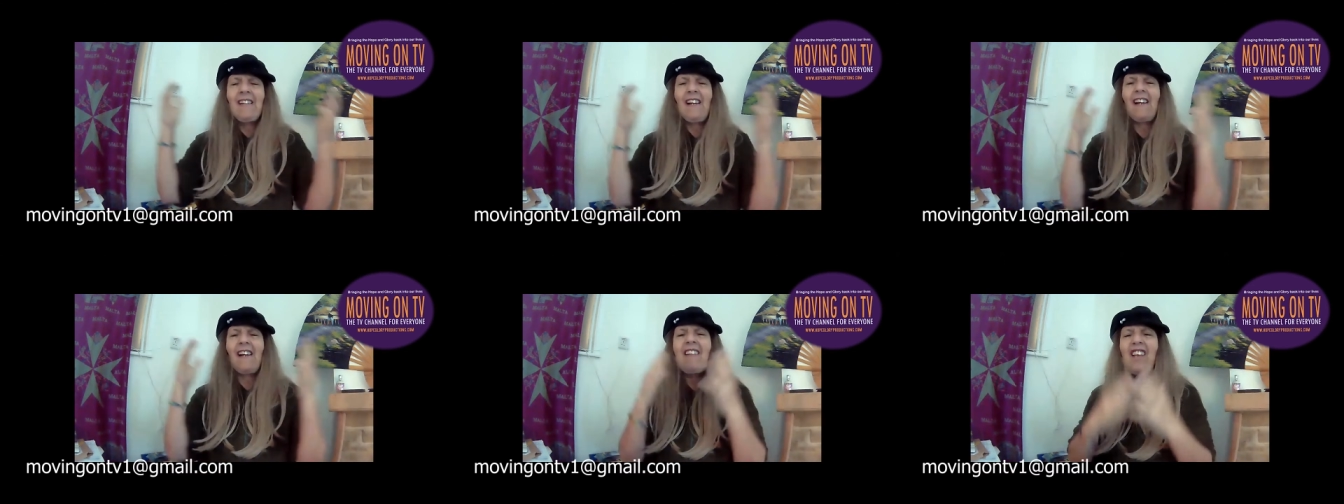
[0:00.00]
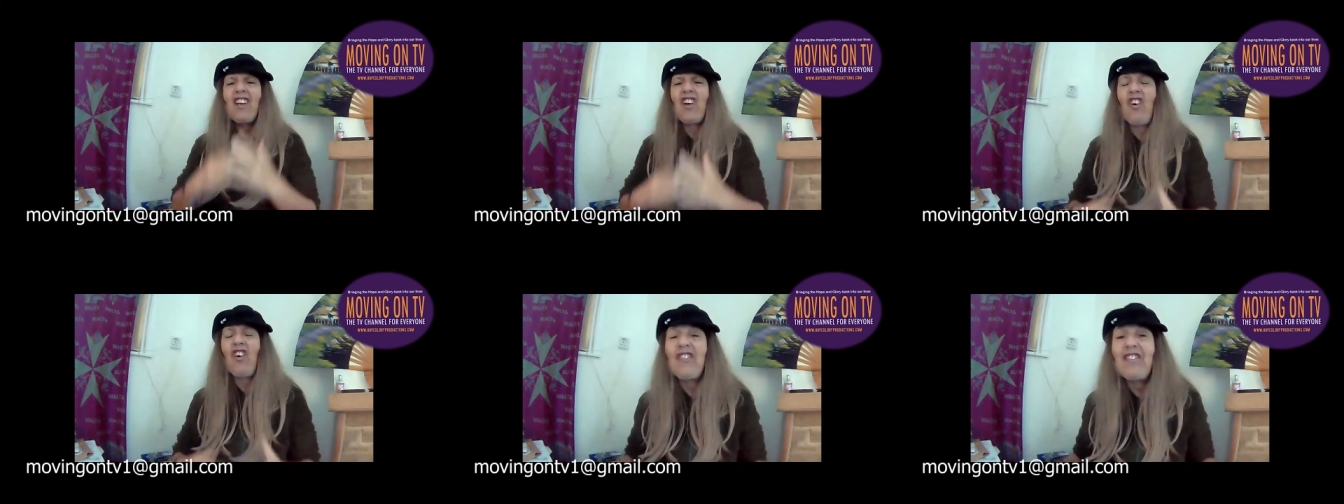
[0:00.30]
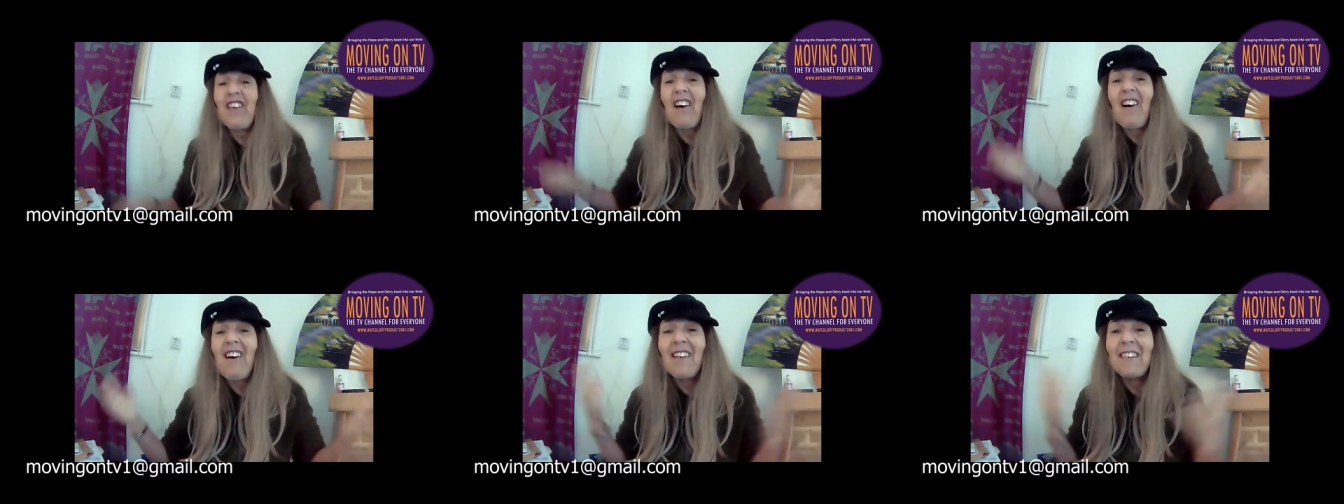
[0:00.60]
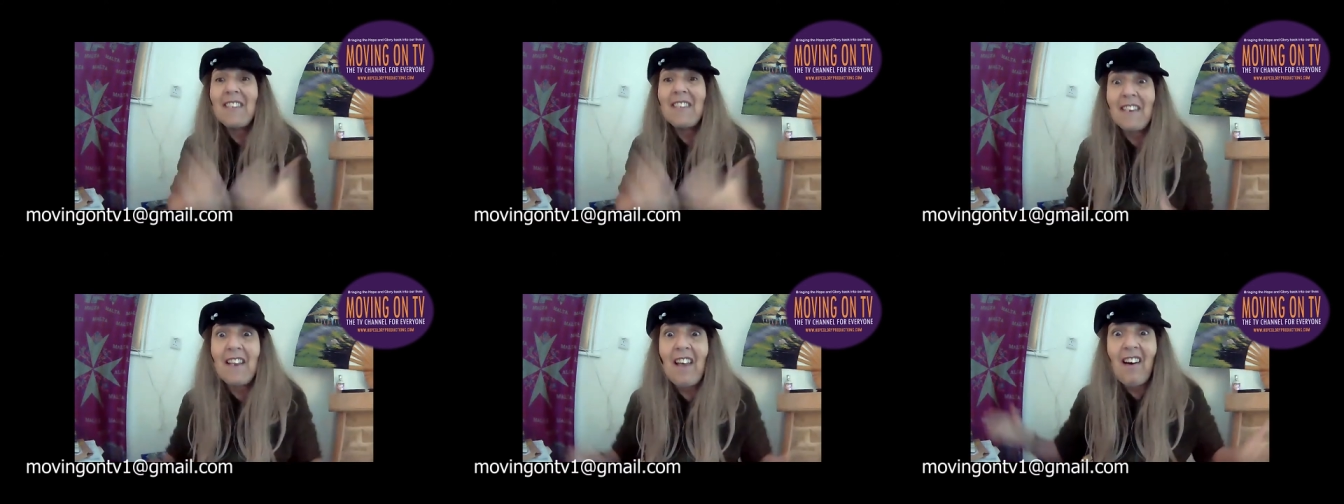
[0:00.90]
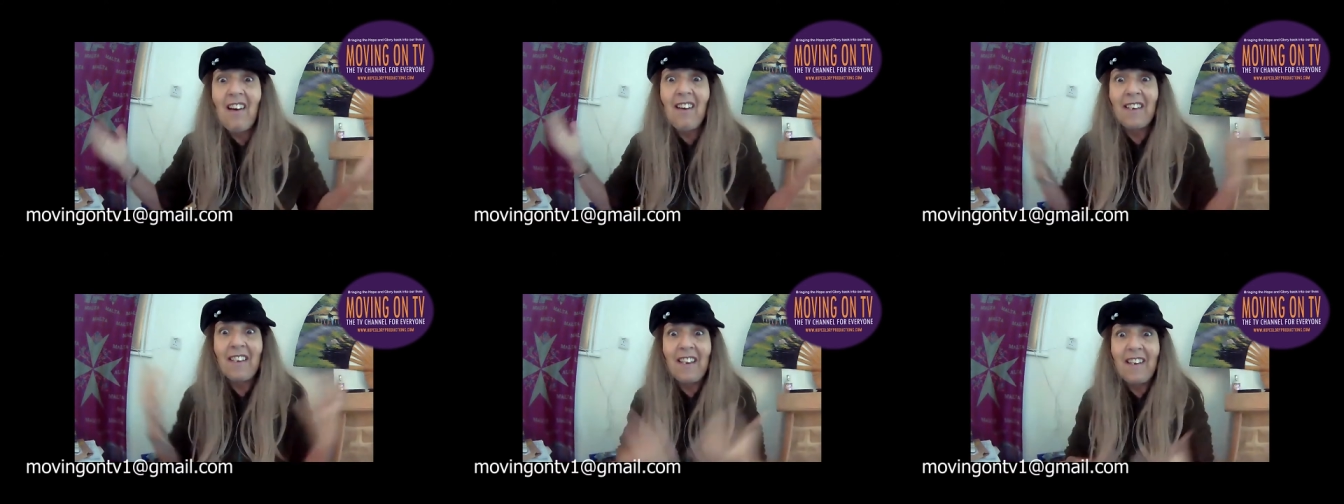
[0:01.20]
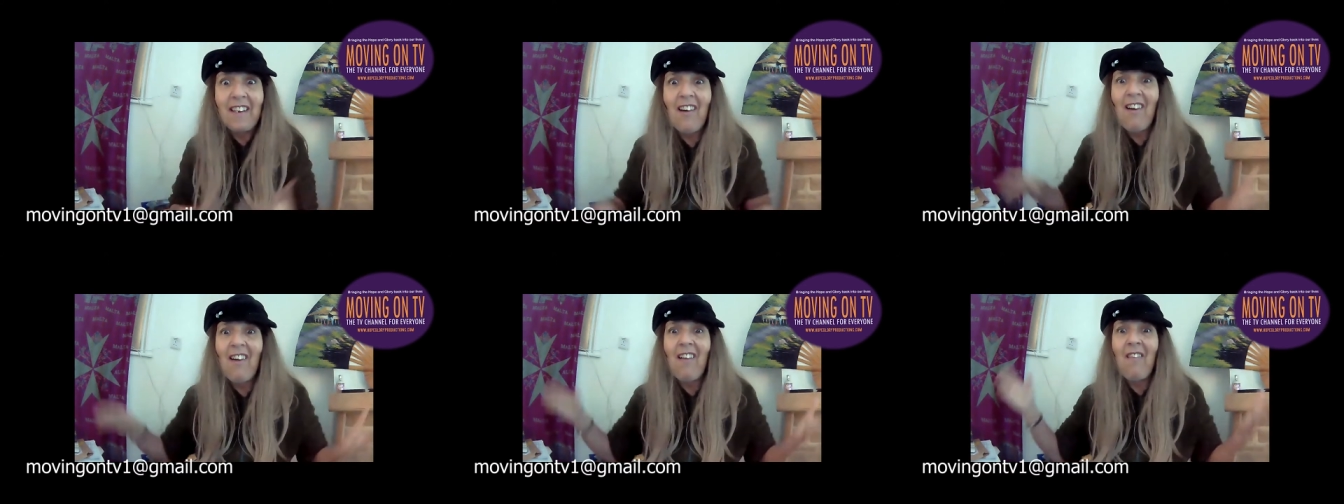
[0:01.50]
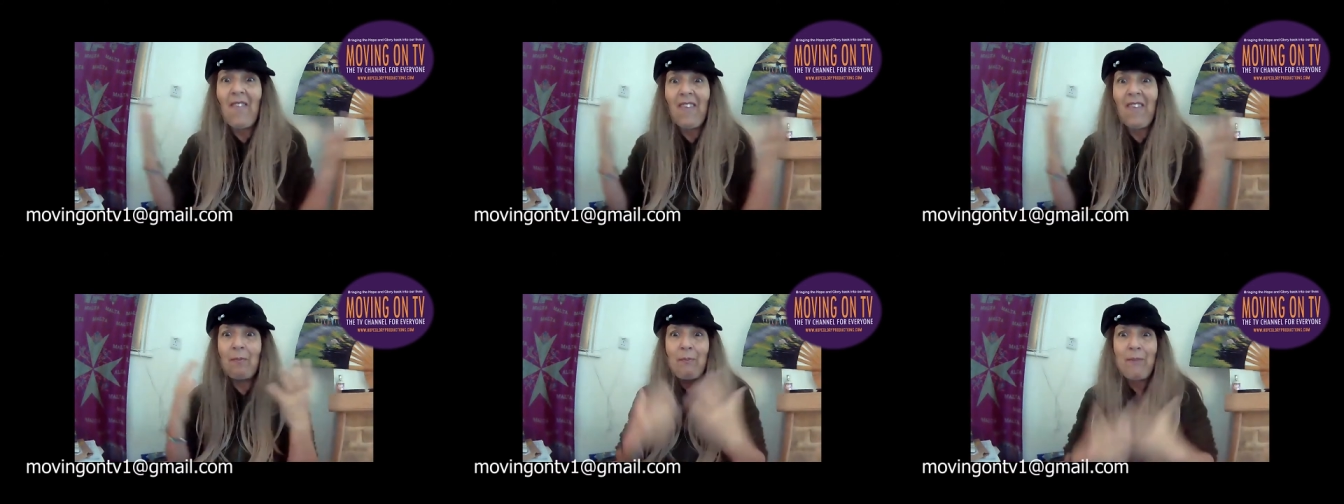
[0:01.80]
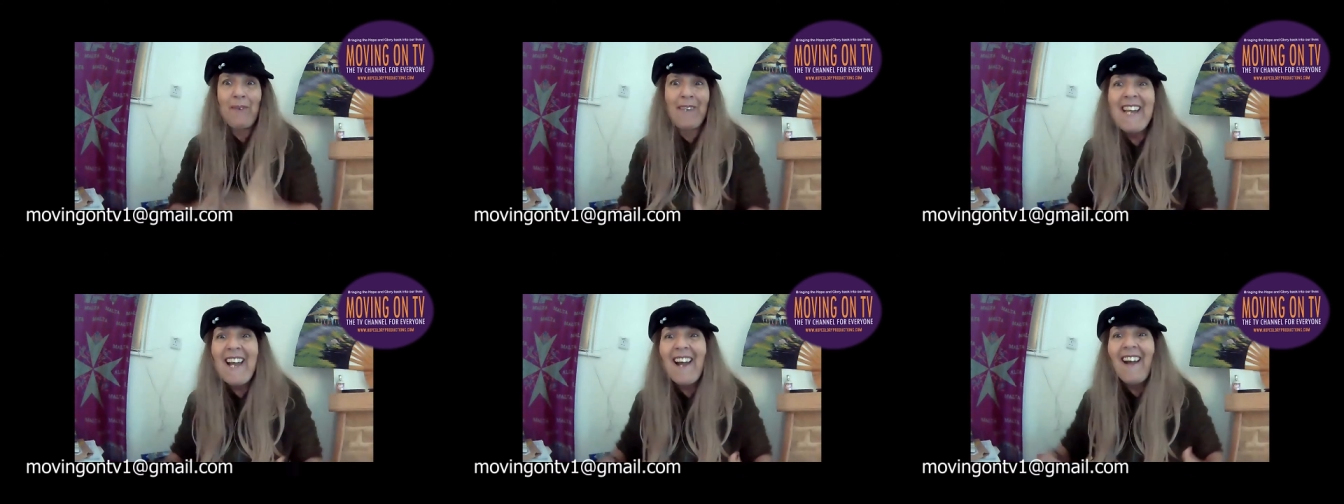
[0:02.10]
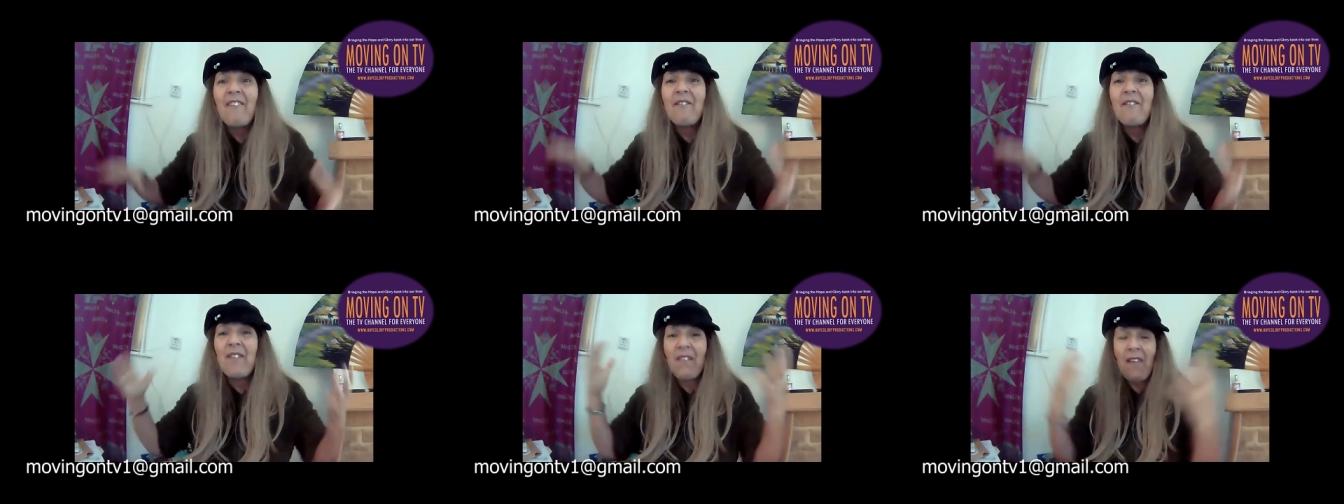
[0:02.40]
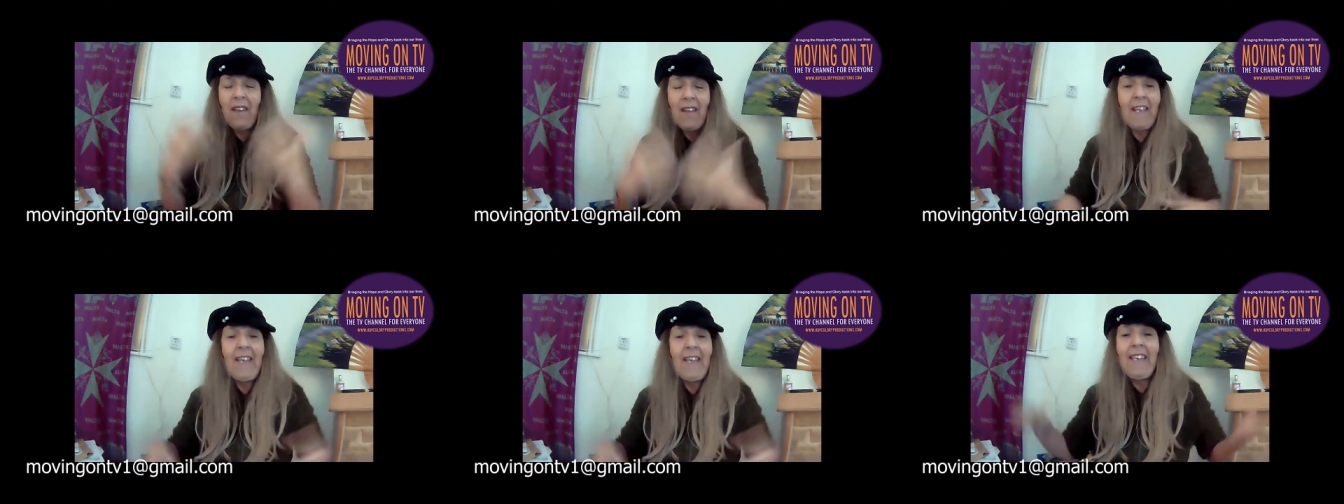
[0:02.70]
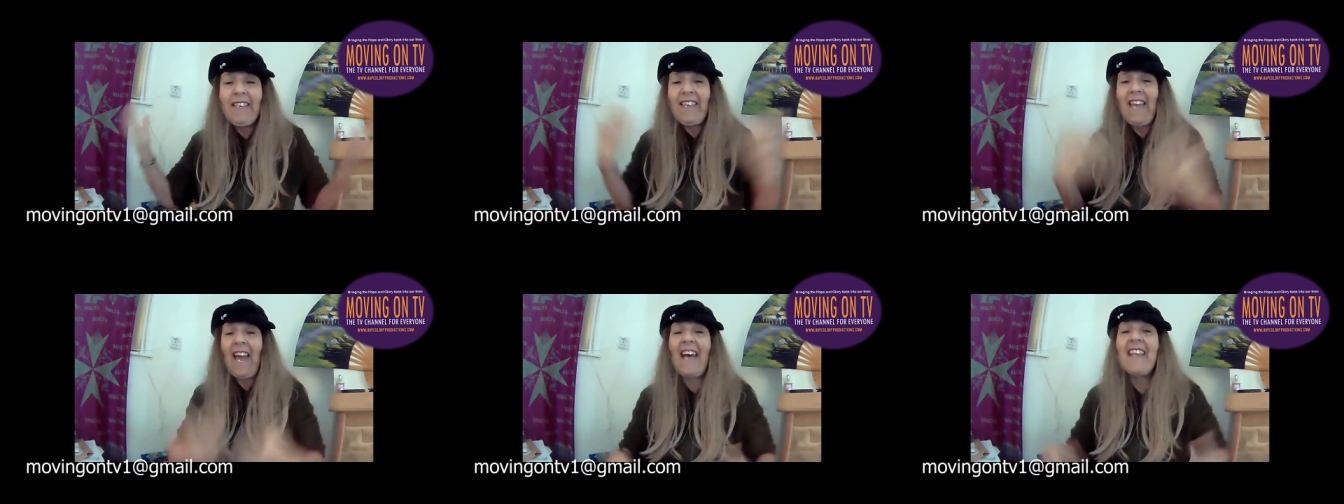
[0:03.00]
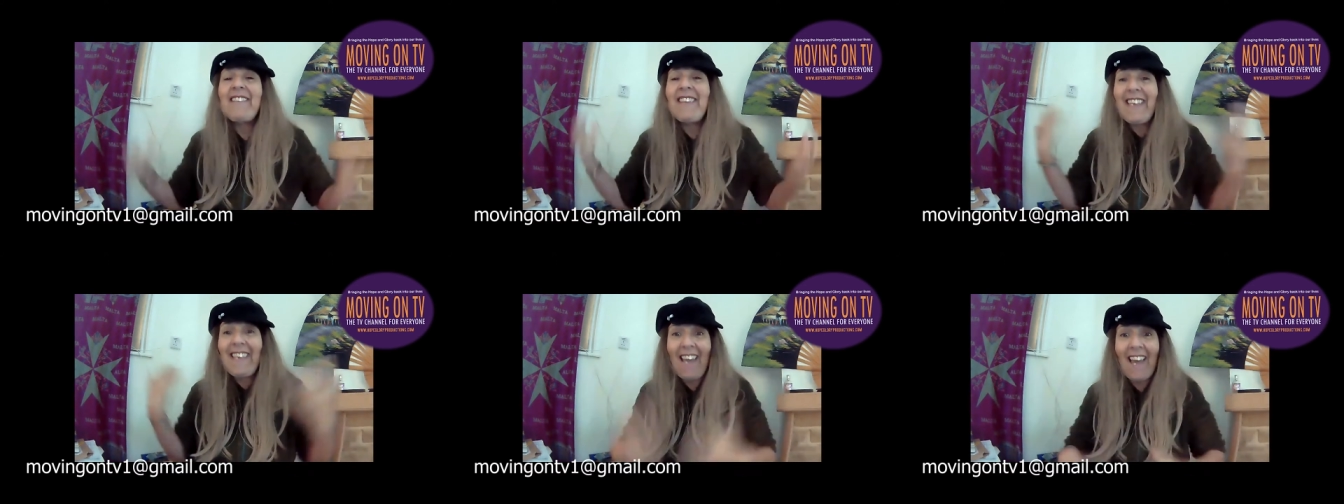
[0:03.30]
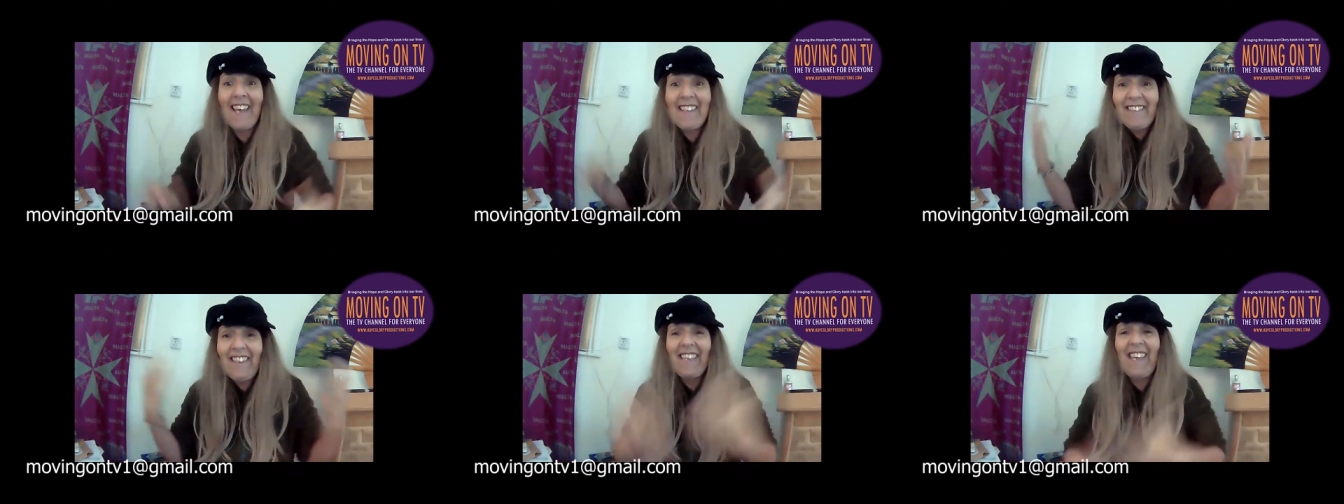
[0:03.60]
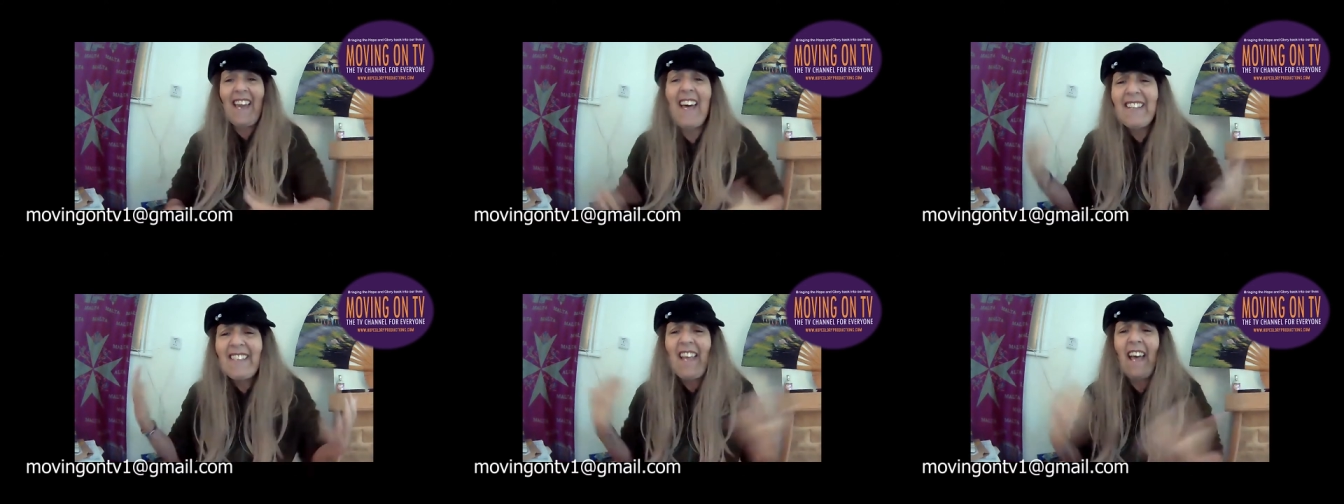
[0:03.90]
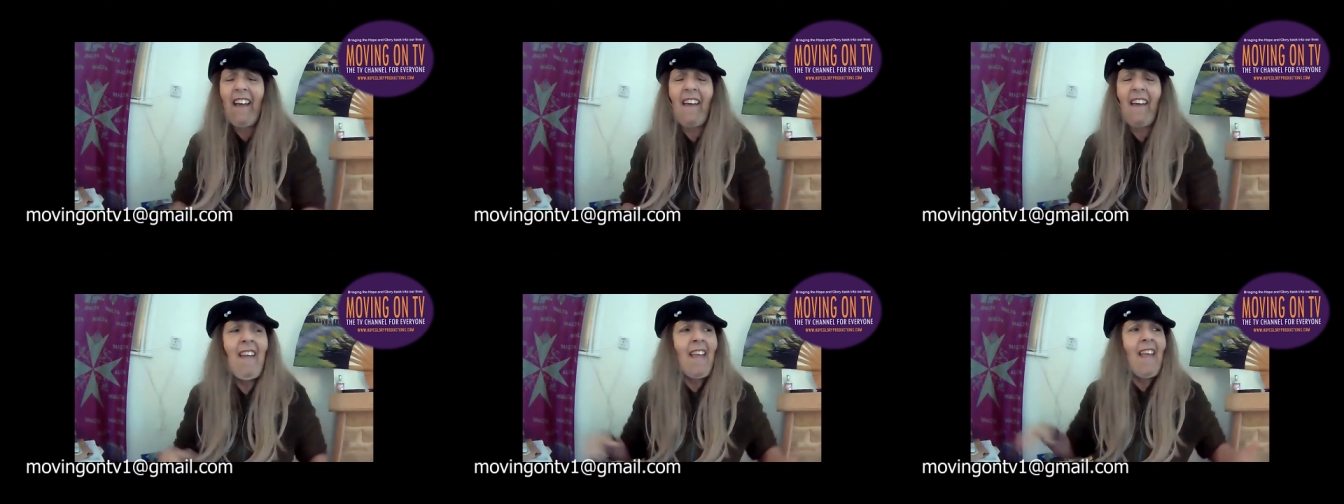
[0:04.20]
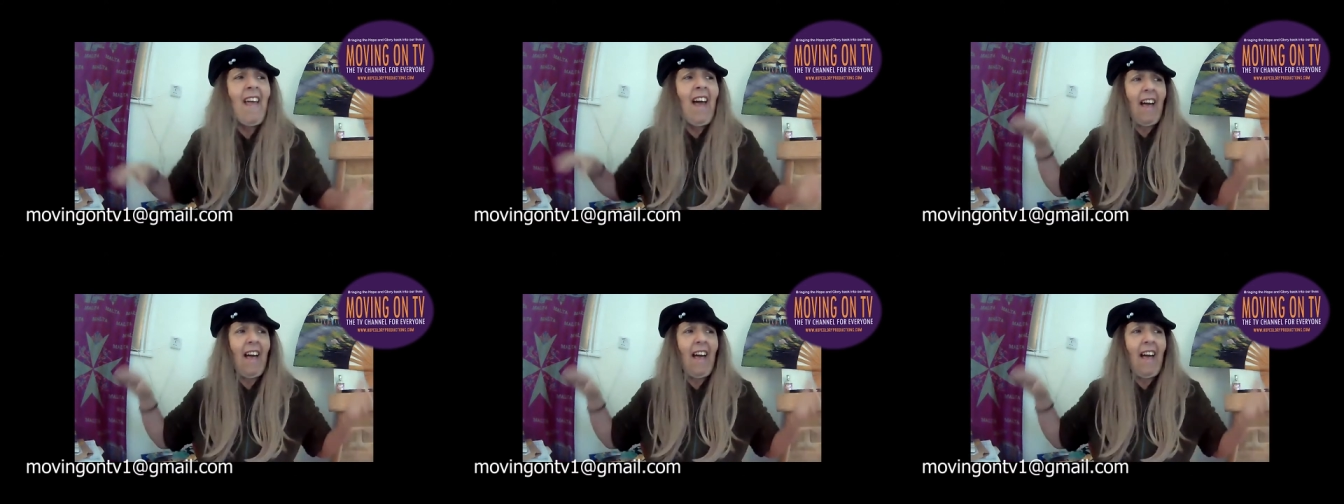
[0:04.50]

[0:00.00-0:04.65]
And it goes on and on and on and P F and yada, yada, yada,